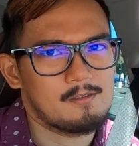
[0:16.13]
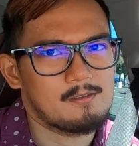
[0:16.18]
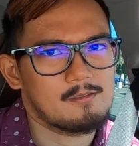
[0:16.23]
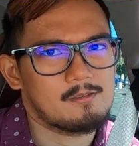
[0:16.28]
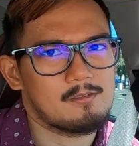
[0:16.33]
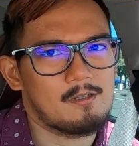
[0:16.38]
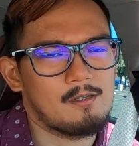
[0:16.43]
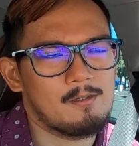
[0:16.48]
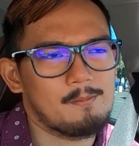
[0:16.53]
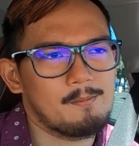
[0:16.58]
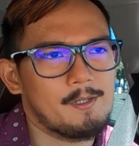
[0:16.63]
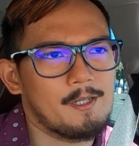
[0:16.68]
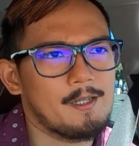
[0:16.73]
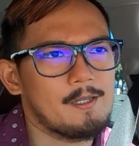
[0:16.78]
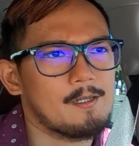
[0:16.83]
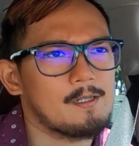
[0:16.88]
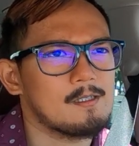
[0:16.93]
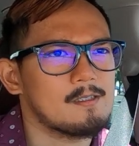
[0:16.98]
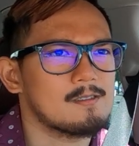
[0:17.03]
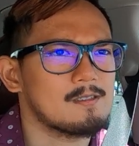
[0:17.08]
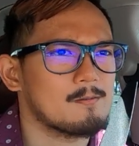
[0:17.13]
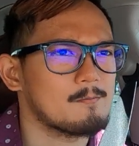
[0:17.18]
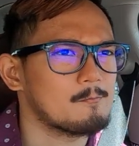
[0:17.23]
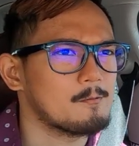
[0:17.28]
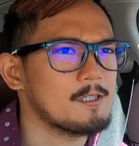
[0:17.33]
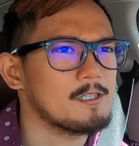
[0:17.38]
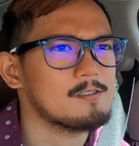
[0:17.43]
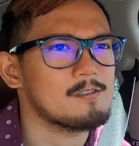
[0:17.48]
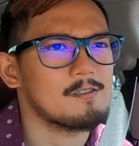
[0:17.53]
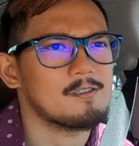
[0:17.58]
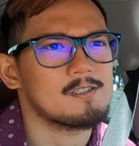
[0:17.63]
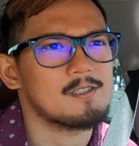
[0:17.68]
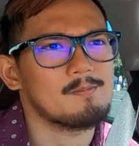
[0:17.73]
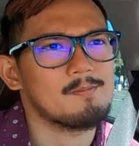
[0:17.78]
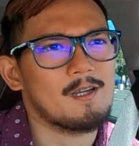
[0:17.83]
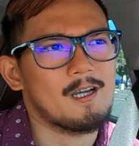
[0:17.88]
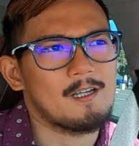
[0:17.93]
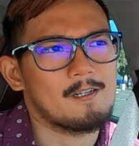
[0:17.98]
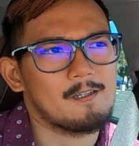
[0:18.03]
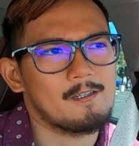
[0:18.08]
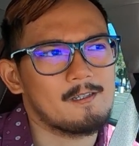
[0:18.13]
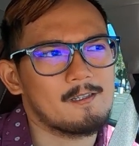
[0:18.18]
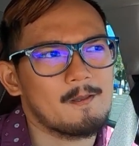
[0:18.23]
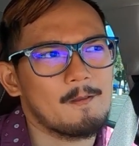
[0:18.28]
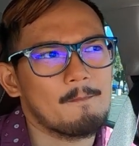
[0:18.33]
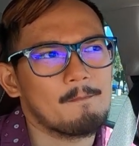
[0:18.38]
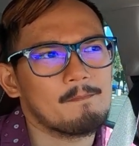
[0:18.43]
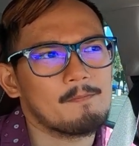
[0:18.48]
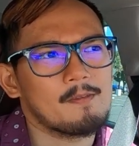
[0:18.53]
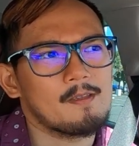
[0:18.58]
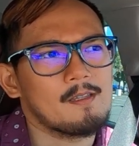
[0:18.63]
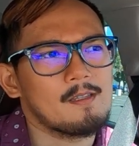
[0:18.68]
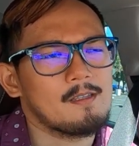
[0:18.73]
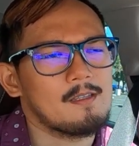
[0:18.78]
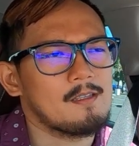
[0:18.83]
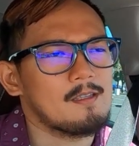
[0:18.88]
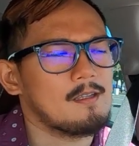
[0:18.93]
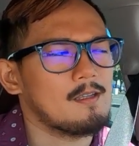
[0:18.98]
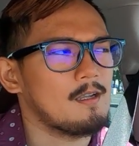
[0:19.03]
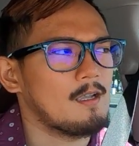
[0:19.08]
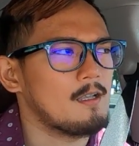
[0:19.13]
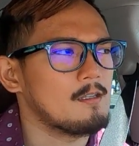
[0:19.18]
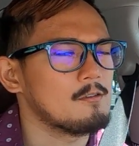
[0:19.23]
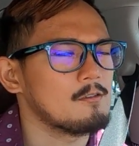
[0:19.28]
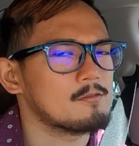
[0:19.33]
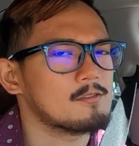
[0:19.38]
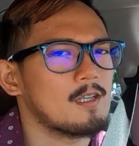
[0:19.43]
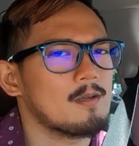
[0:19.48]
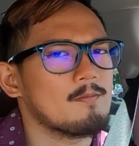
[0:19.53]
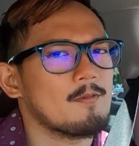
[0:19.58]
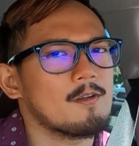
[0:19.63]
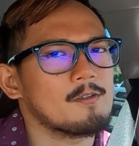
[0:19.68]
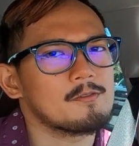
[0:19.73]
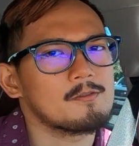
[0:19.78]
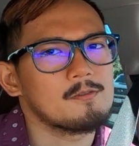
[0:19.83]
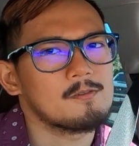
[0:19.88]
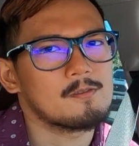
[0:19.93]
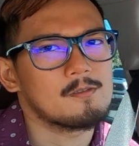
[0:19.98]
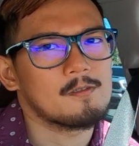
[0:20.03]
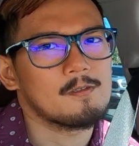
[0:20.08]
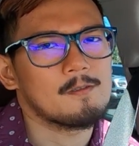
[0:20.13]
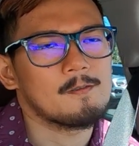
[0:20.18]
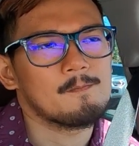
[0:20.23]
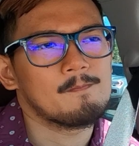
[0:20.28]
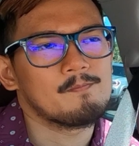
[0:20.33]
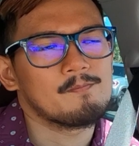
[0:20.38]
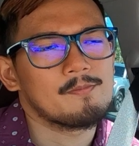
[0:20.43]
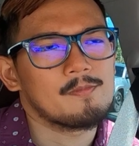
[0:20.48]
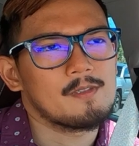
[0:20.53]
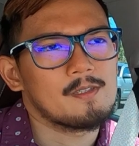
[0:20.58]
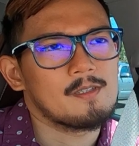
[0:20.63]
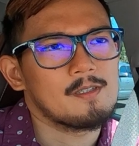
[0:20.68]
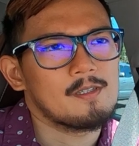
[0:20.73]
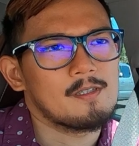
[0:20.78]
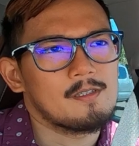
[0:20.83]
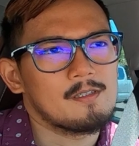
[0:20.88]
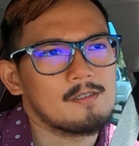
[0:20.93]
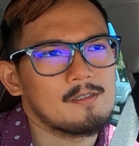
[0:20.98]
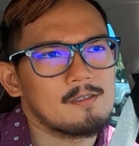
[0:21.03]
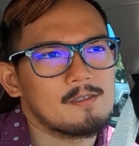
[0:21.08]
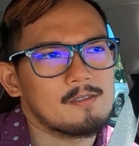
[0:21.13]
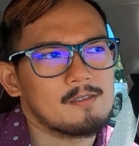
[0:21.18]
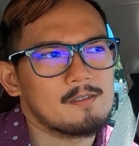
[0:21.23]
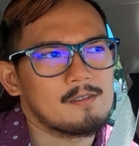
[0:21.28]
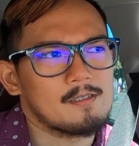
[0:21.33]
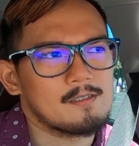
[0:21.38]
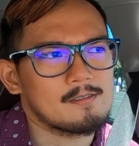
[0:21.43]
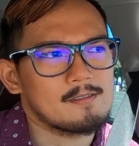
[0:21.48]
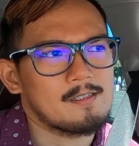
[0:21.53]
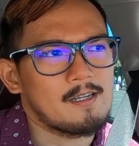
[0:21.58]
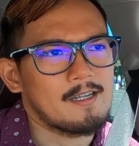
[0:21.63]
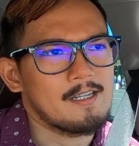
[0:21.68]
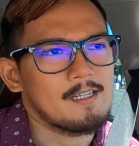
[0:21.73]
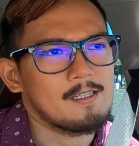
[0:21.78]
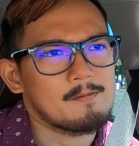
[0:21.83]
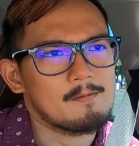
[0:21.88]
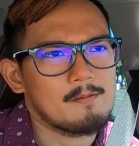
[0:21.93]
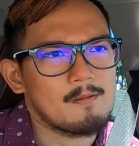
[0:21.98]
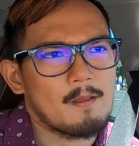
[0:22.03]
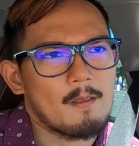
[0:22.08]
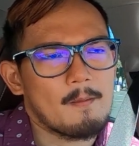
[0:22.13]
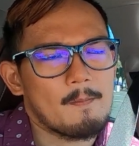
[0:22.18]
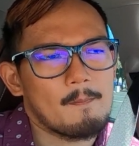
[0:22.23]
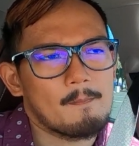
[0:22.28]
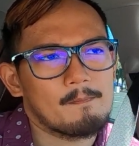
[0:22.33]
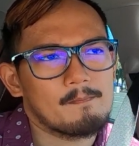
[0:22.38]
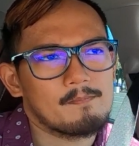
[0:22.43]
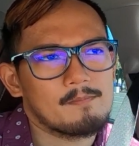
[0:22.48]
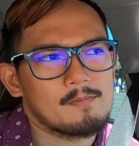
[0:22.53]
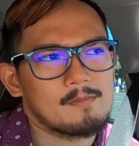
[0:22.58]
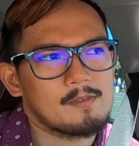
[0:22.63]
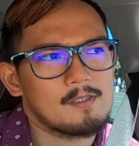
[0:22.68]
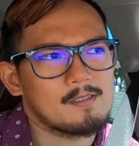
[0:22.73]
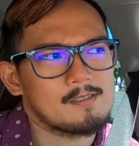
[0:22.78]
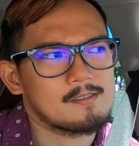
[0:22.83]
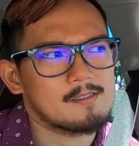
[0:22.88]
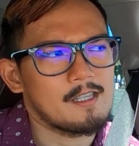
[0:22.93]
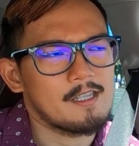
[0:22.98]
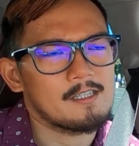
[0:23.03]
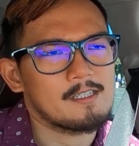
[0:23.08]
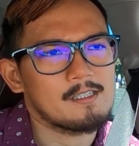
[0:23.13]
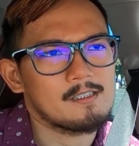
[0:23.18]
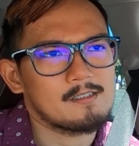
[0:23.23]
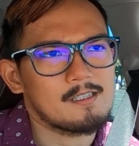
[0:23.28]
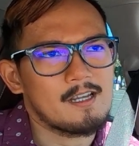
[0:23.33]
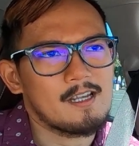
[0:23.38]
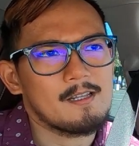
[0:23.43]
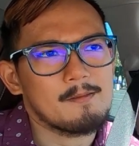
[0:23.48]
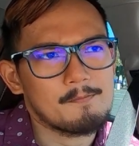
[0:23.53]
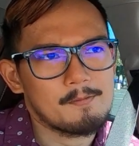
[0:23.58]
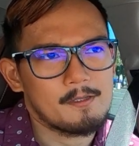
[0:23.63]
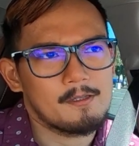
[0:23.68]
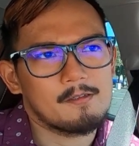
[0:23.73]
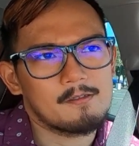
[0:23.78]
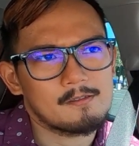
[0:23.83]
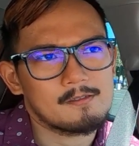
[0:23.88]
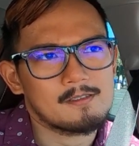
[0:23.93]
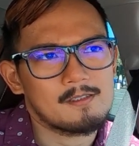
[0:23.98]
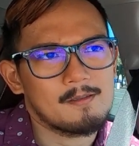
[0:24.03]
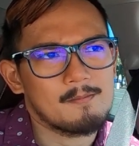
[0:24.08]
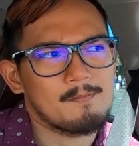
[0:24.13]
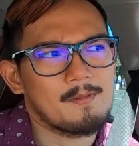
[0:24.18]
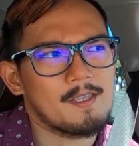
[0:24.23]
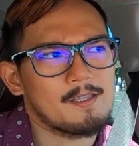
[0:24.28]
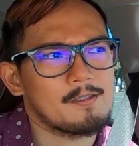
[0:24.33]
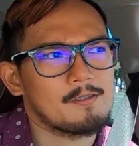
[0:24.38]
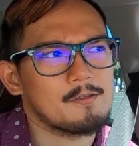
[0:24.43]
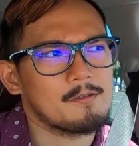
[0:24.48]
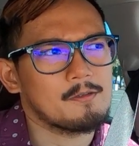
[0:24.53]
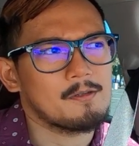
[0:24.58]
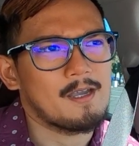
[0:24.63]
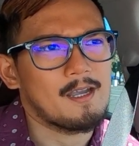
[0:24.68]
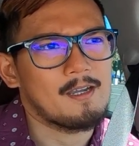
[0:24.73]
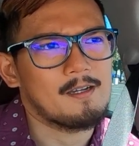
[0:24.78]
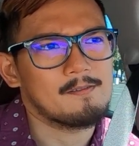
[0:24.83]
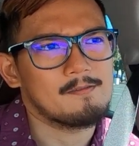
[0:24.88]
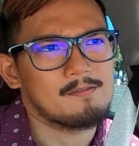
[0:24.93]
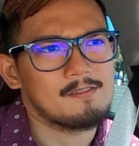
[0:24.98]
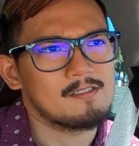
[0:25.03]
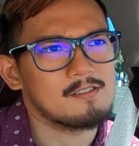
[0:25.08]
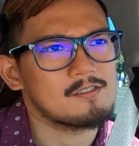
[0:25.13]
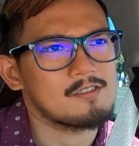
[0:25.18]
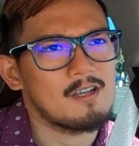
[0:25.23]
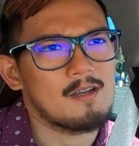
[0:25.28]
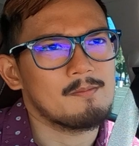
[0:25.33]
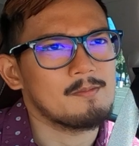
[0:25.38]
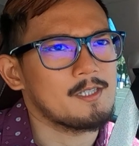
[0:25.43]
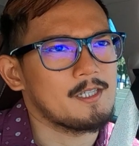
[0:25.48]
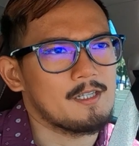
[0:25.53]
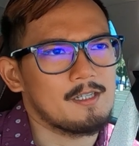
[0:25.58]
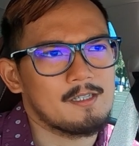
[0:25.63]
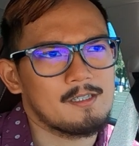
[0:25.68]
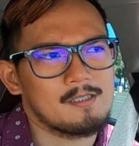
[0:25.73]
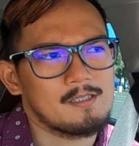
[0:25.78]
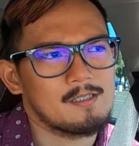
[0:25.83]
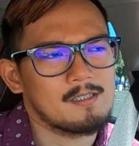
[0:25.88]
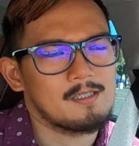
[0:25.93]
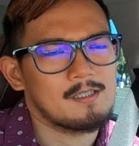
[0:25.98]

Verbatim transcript: So I made some research about it. I looked up on Google does diet does taking diet pills make you have insomnia?